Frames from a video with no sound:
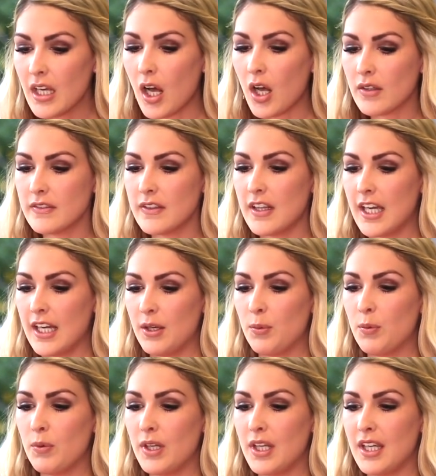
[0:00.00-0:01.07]
After
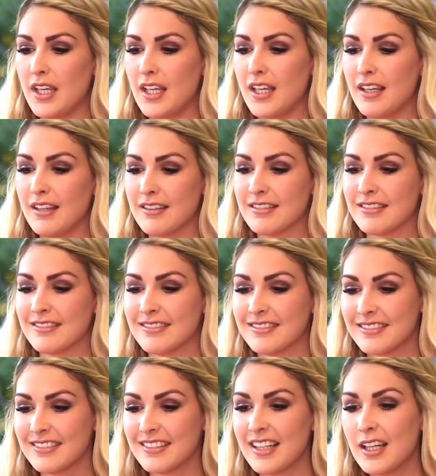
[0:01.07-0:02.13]
that, we
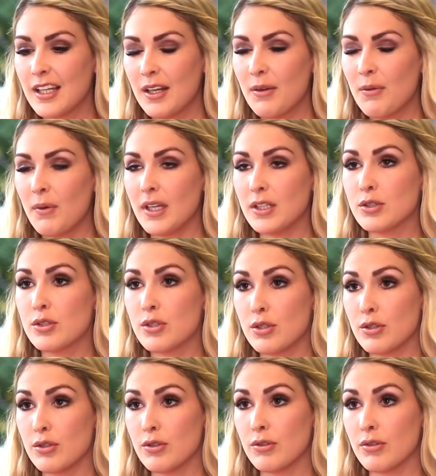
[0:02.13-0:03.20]
went
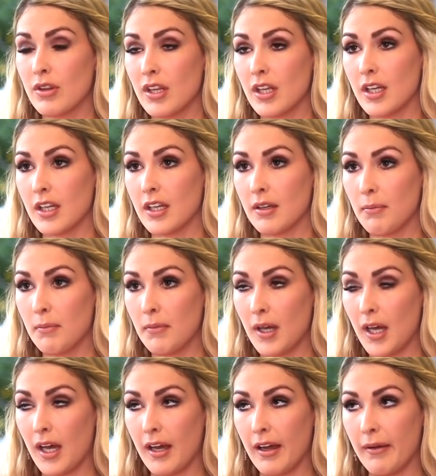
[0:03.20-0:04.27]
to the
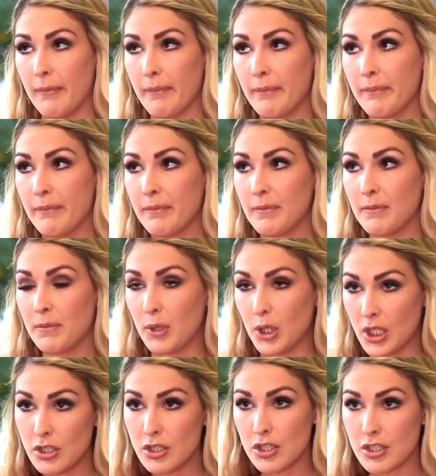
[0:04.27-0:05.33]

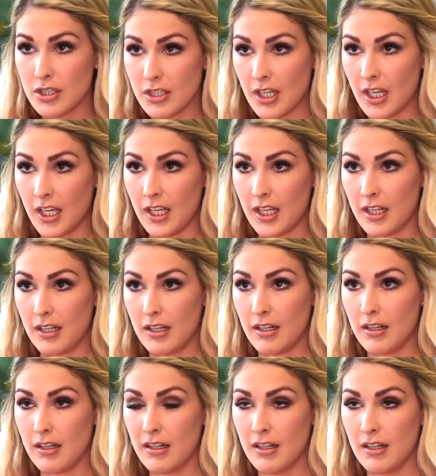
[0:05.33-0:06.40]
bridge
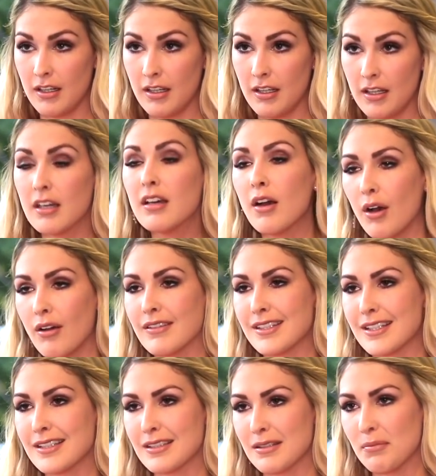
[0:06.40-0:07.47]
in,
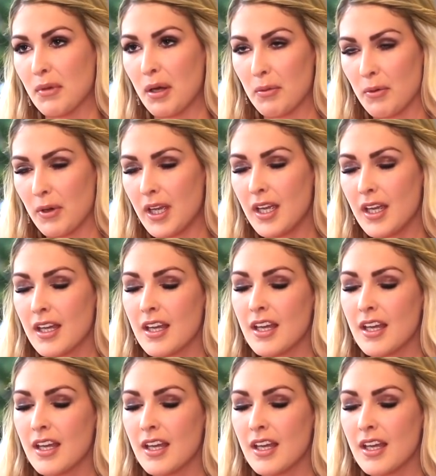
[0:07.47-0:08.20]
obviously in Zimbabwe,